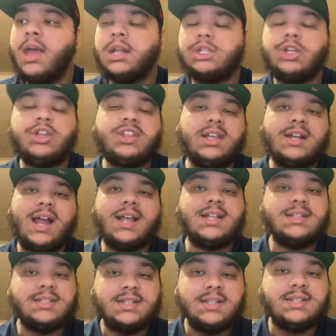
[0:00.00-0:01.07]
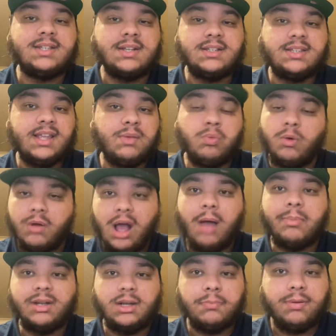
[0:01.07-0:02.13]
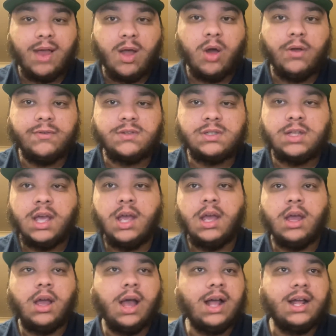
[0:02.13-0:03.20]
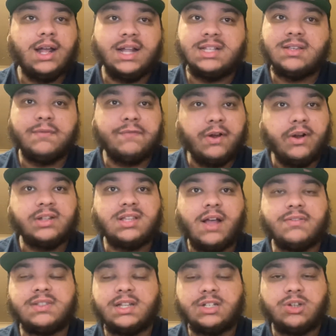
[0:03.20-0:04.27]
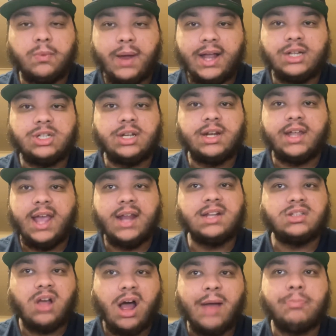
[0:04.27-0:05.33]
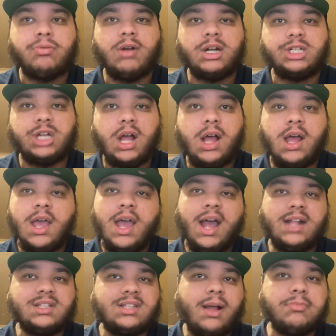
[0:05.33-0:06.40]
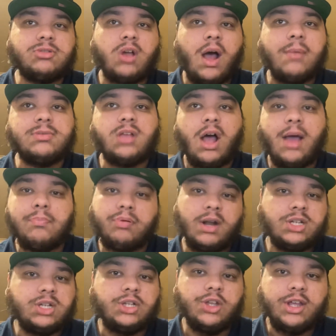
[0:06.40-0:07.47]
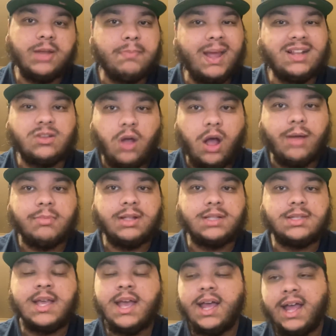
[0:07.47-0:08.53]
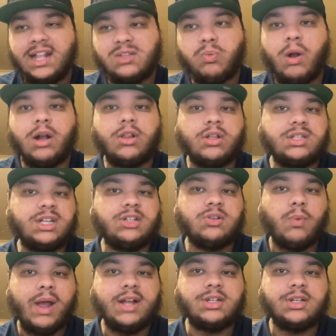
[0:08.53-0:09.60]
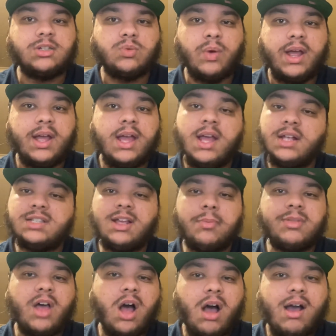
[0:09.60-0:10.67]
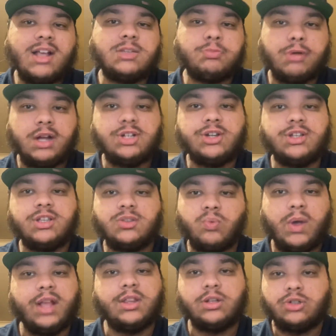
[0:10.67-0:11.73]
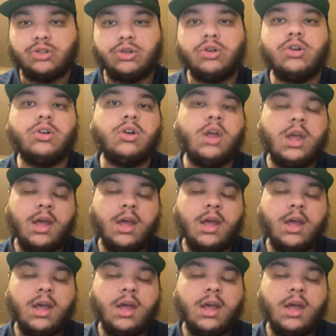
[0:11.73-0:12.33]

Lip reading: Do you think that consistency will come in the playoffs? It's a very tough situation. Again, it's high pressure, and sometimes high pressure you can make diamonds. It's one of those situations where some of the highest pressures is where the true